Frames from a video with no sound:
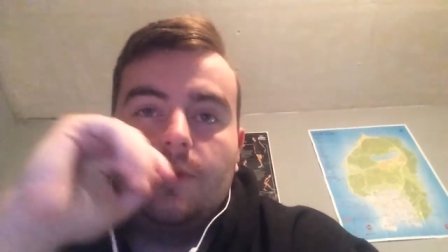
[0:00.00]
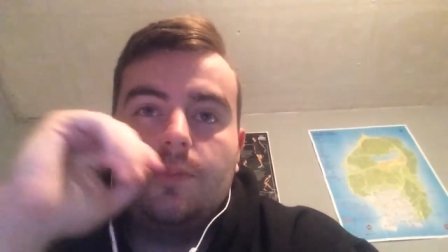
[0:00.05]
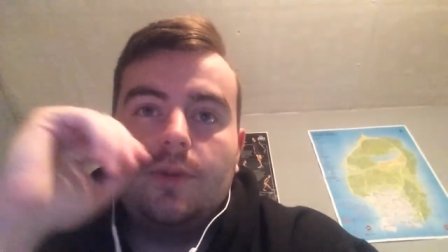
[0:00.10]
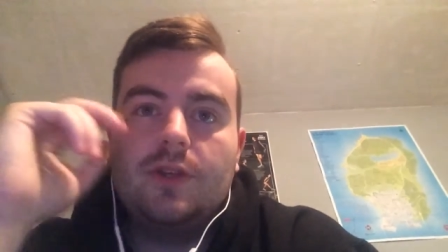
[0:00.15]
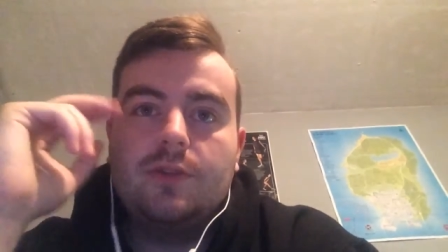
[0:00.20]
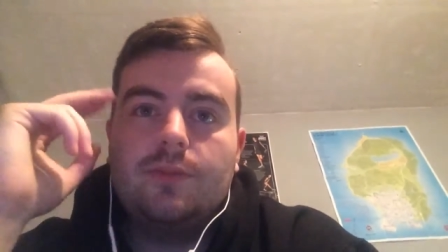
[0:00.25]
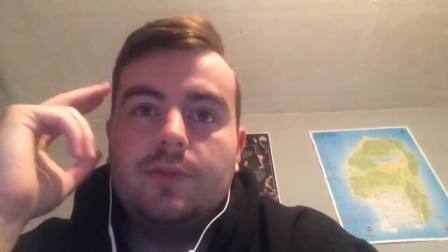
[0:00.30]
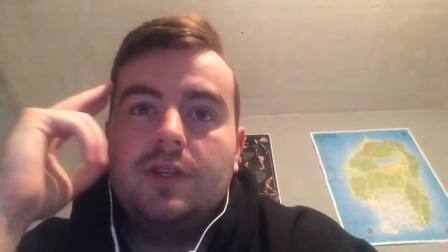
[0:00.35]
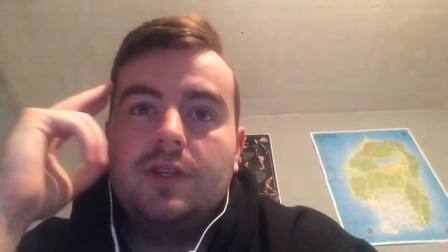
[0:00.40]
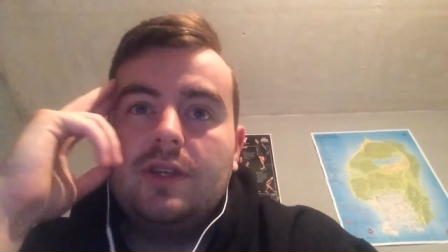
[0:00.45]

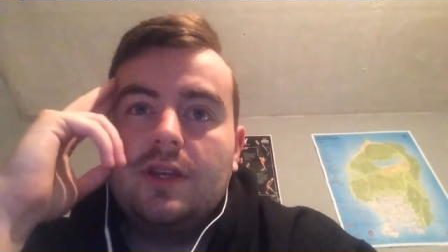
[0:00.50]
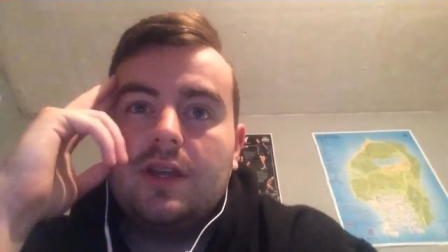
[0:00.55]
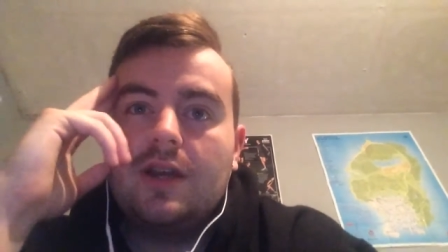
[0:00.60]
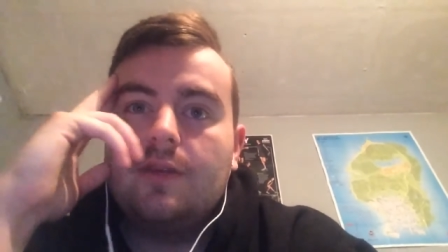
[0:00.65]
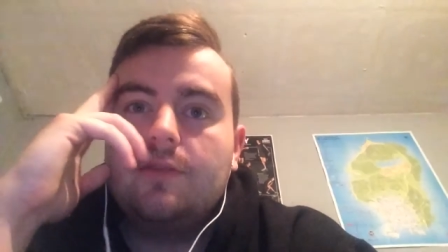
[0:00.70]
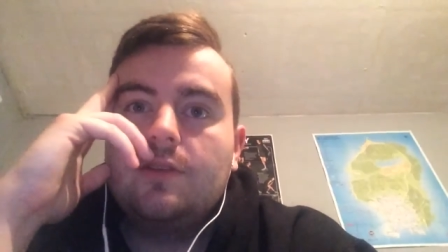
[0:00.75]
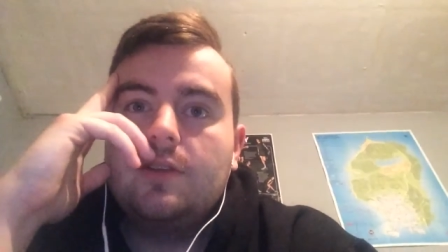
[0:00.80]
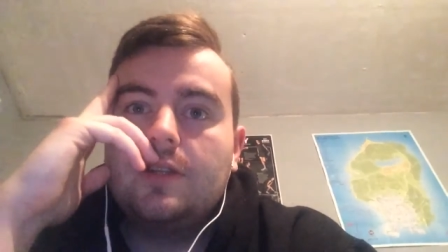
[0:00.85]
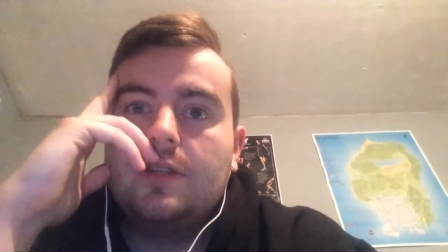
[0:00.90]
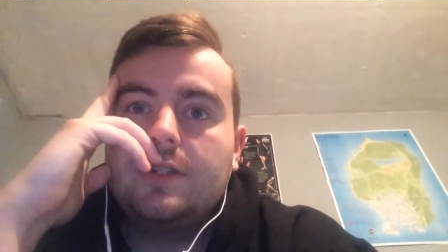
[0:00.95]
pardon me,
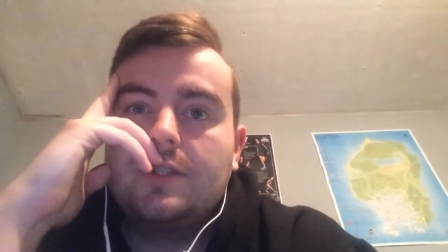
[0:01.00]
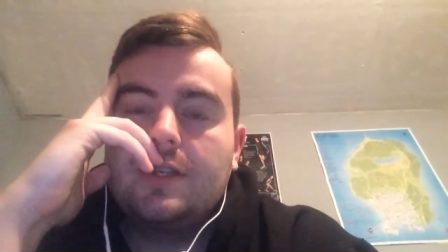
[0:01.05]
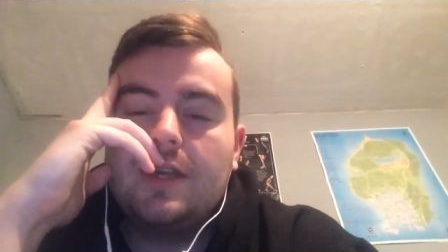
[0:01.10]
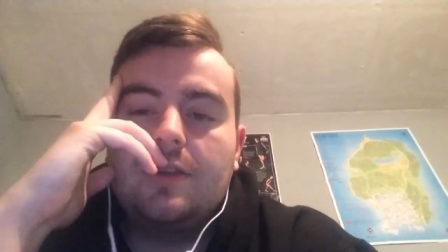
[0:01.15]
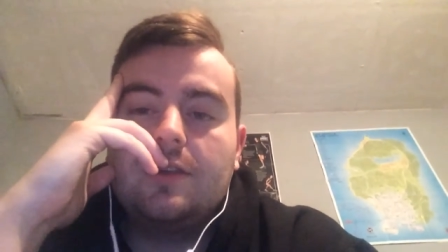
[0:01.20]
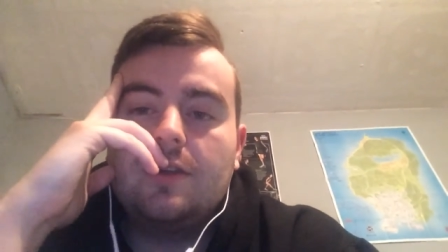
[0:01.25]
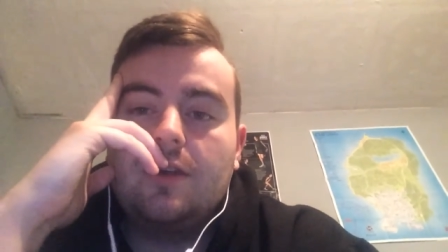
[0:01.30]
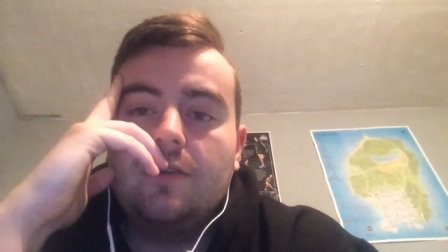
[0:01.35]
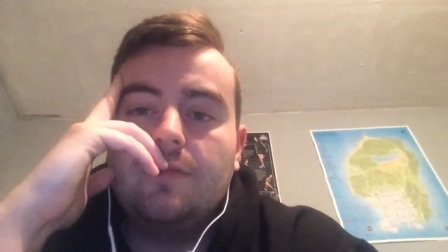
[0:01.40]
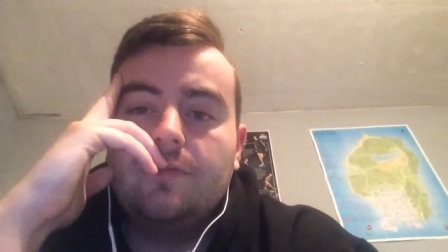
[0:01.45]
I'm going to
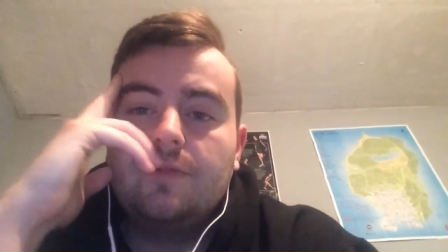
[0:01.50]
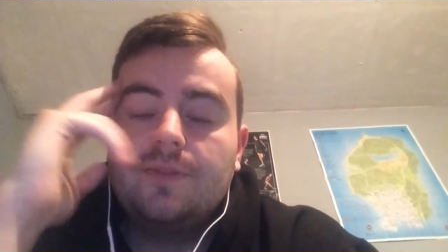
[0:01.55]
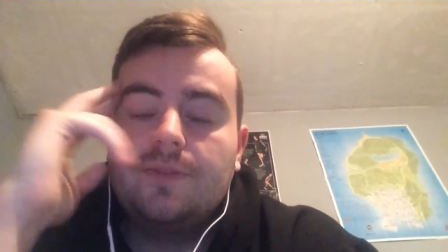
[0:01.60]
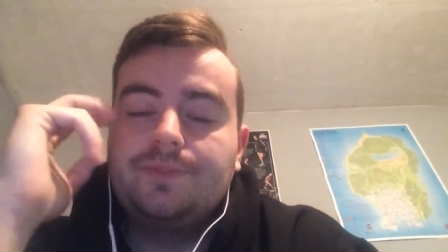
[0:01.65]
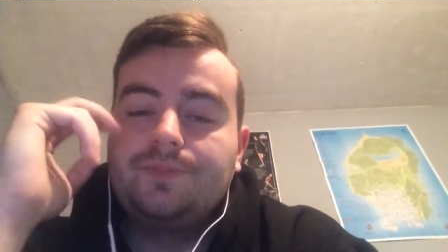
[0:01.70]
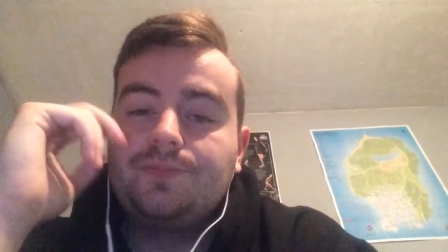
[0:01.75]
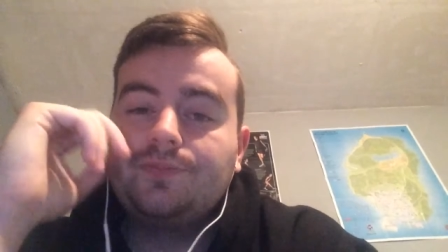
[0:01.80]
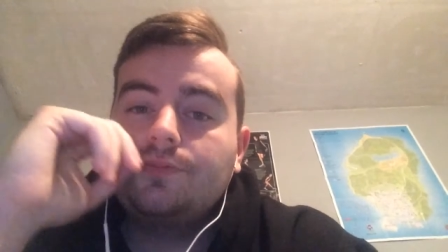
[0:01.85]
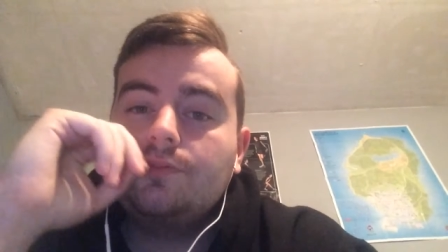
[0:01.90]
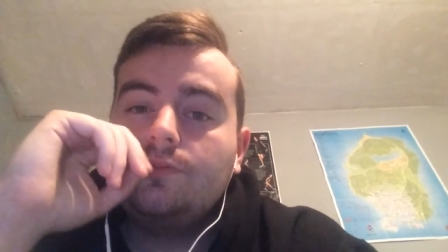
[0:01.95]
take off.
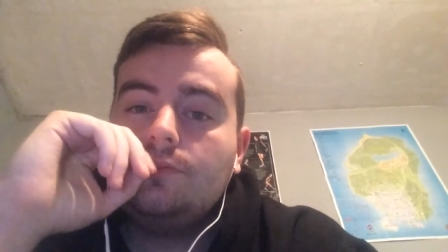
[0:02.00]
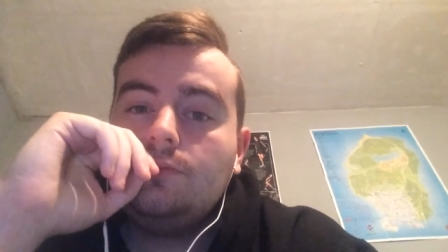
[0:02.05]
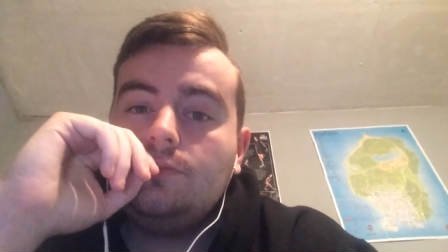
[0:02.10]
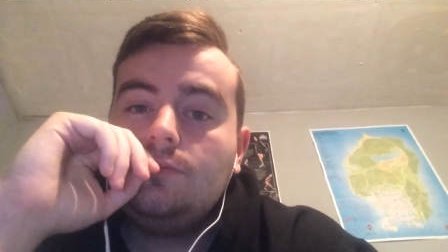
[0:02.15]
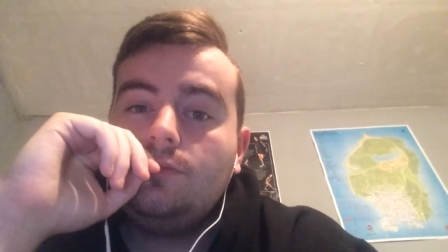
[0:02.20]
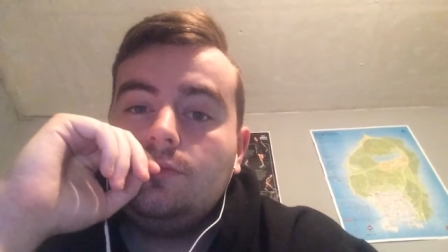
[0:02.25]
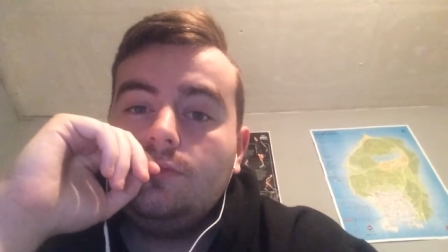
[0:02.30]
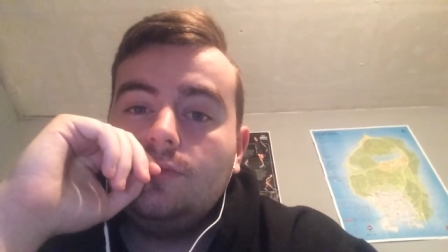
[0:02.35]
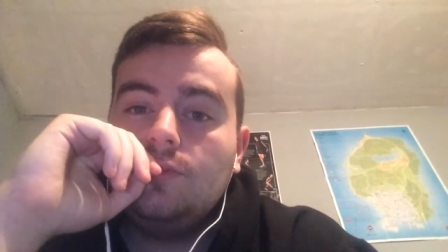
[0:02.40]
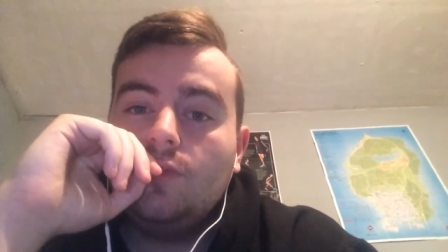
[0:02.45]

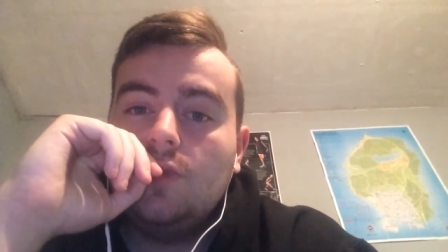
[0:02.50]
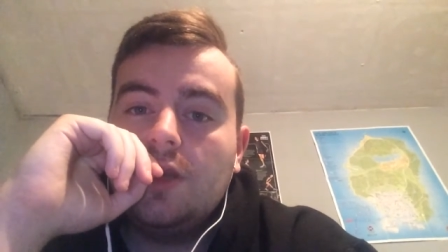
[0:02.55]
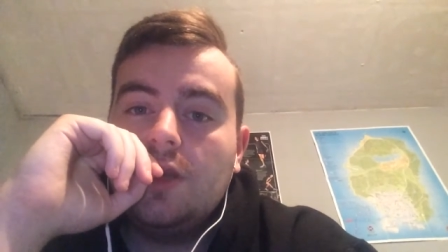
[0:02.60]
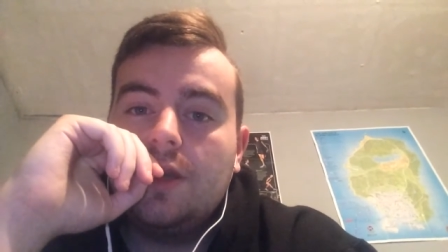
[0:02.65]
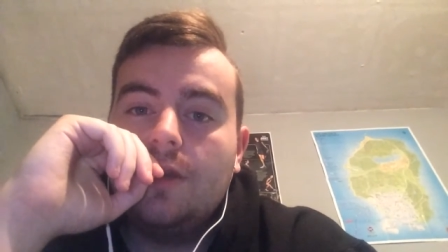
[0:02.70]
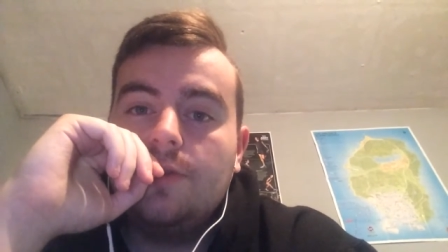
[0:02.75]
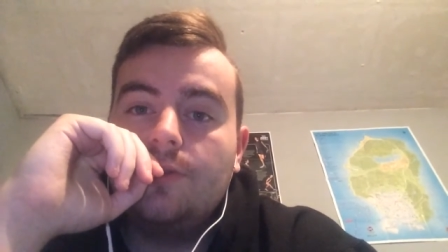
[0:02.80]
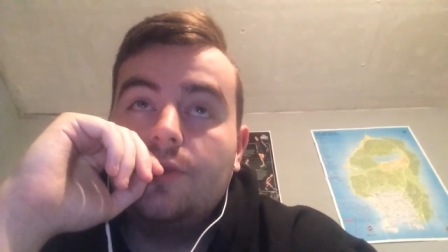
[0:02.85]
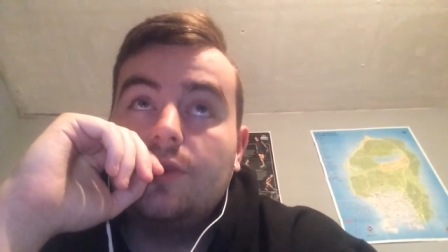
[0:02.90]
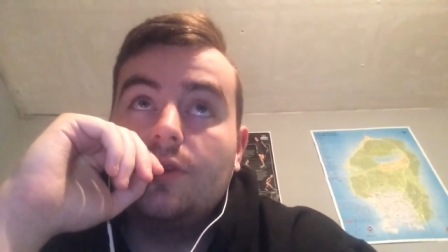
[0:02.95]
Uh,
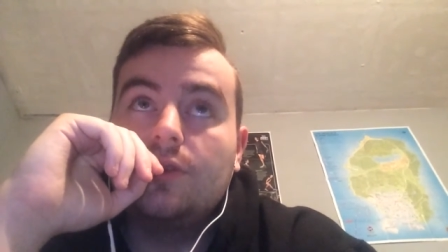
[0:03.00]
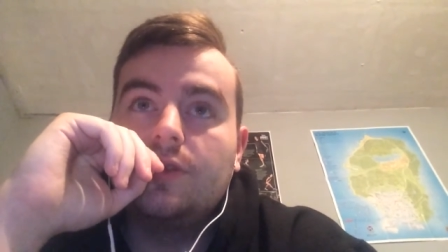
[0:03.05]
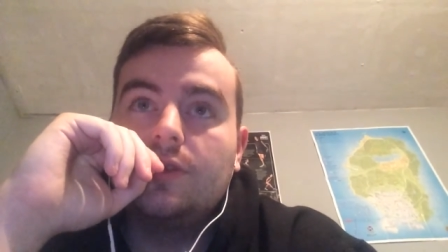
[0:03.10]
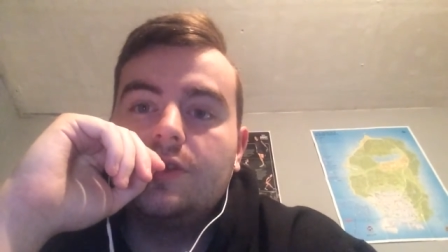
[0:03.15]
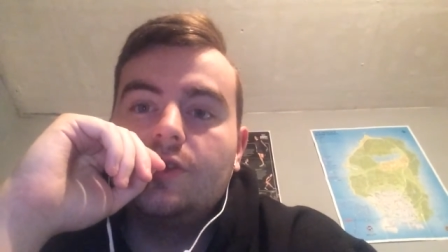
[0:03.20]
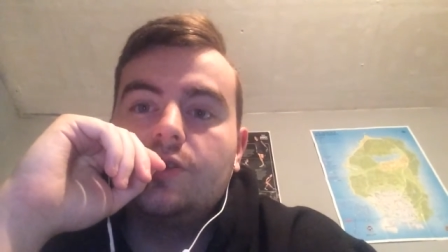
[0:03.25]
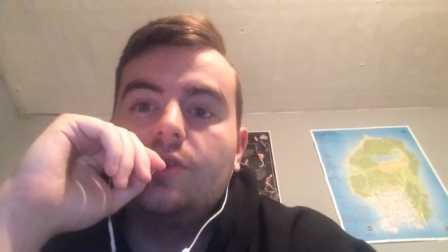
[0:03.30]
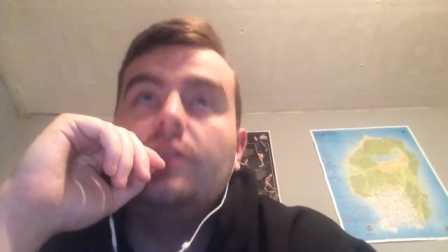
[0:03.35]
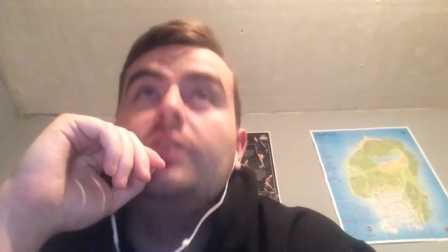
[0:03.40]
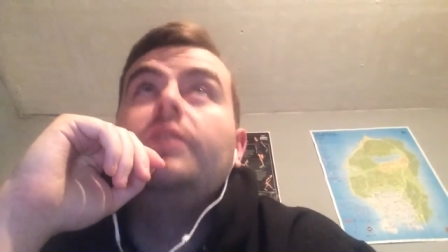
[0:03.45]
not
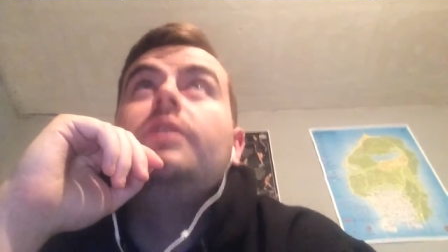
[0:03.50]
literally,